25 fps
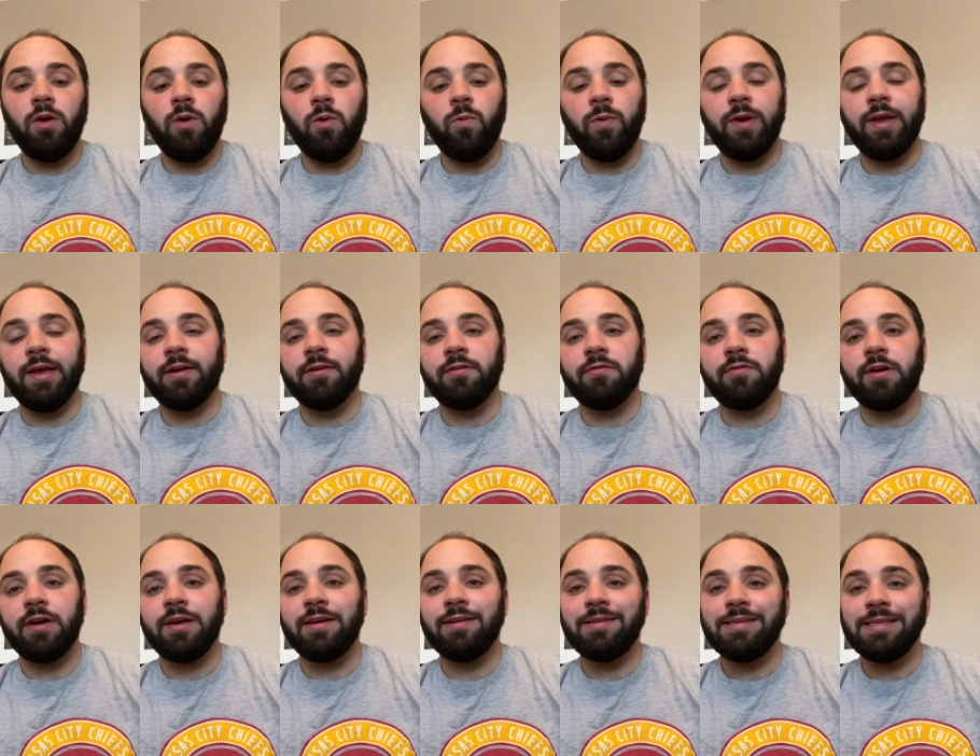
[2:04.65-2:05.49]
we get a
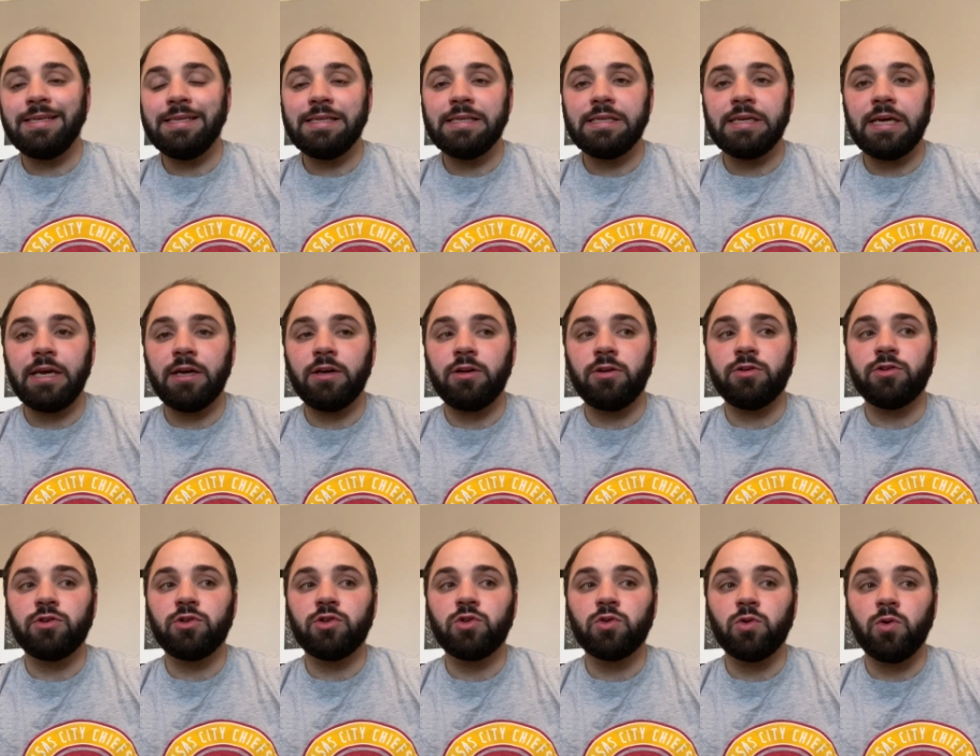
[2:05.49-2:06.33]
very
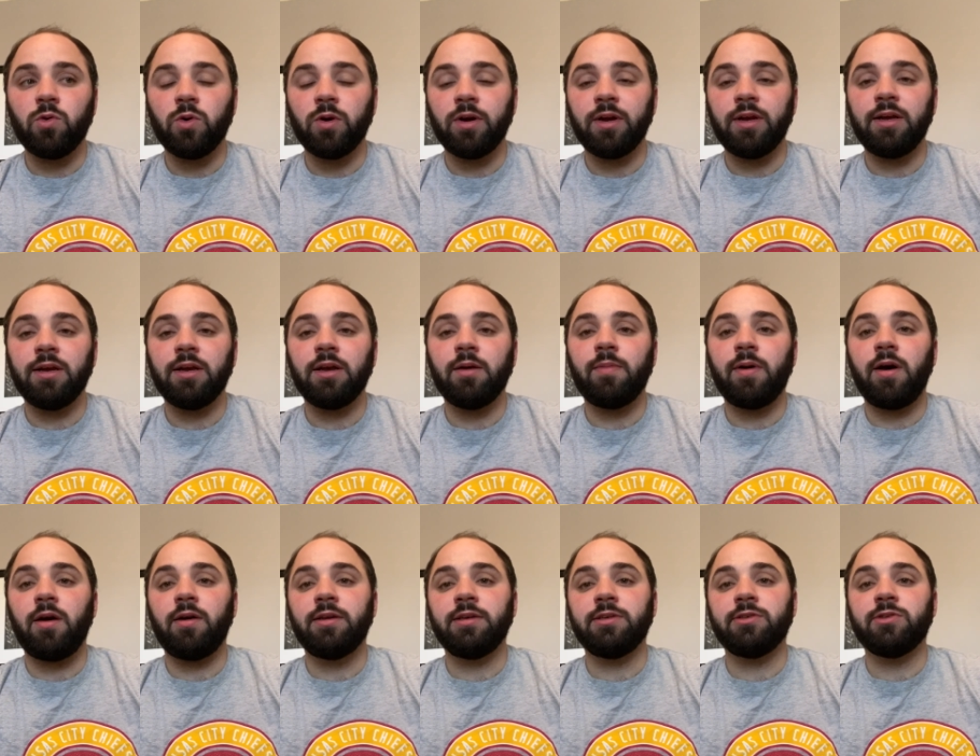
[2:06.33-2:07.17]
detailed story
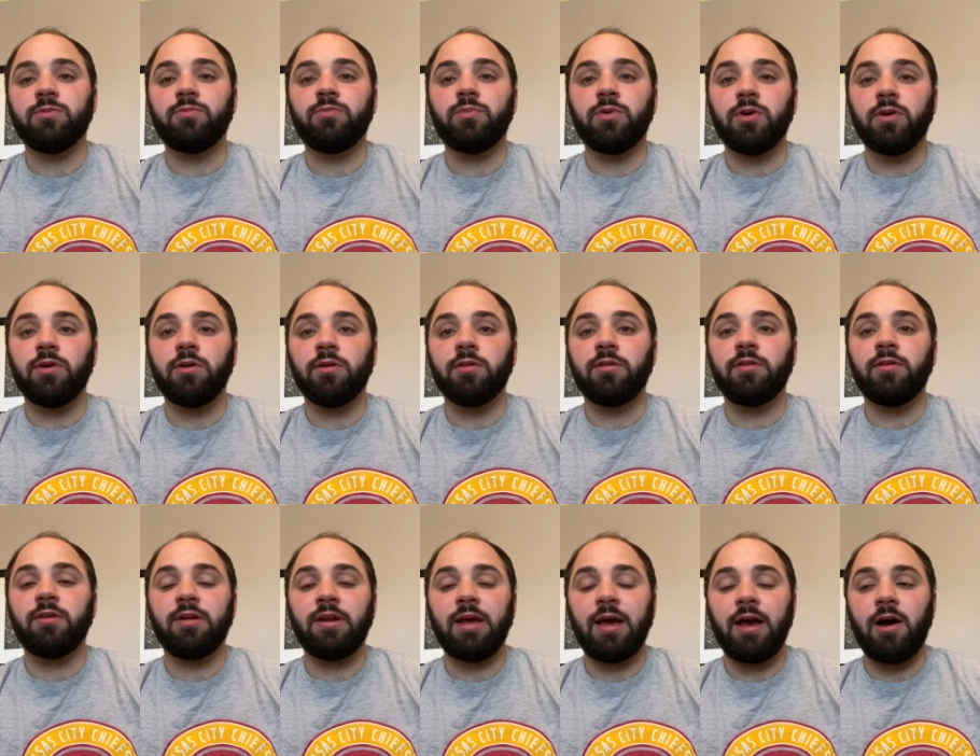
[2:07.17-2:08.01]
about his birth
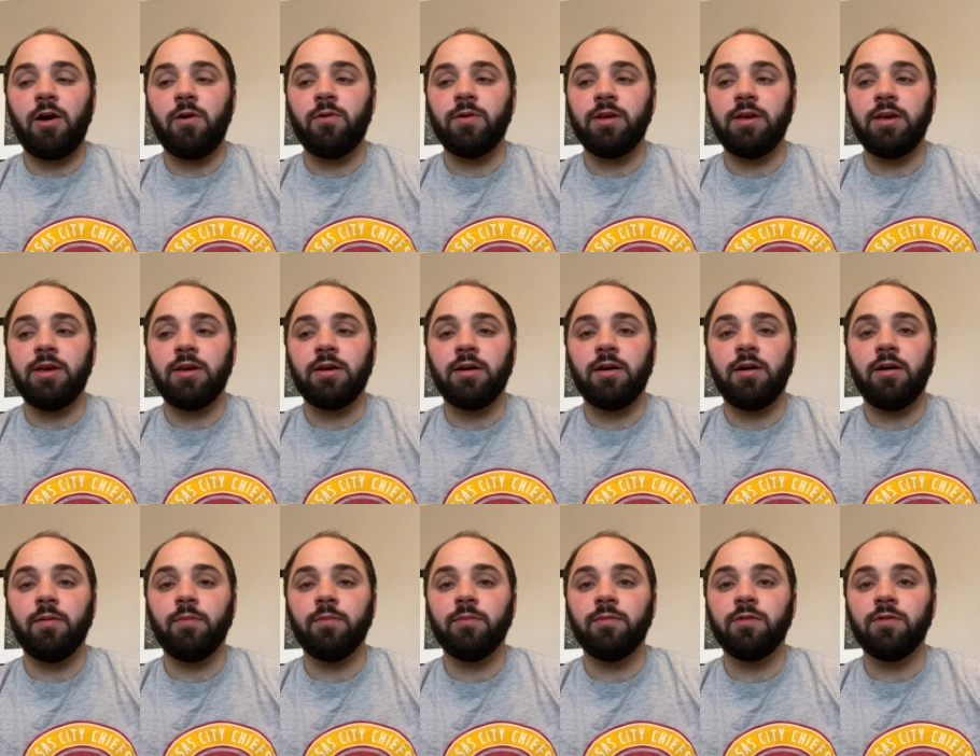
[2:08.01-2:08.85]
and how he
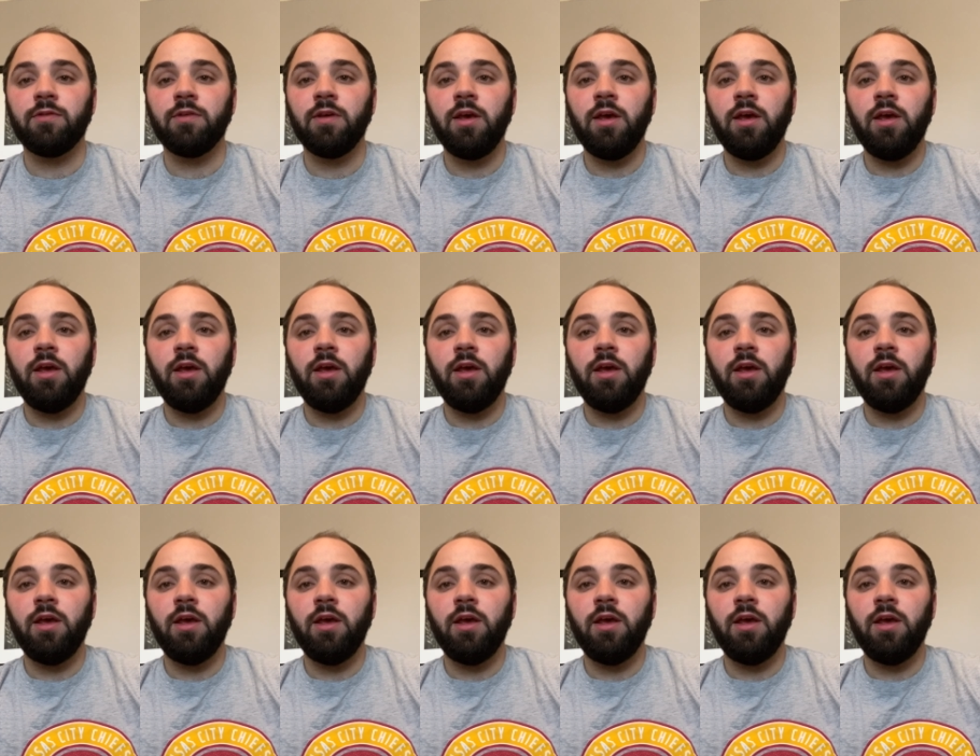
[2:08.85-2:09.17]
comes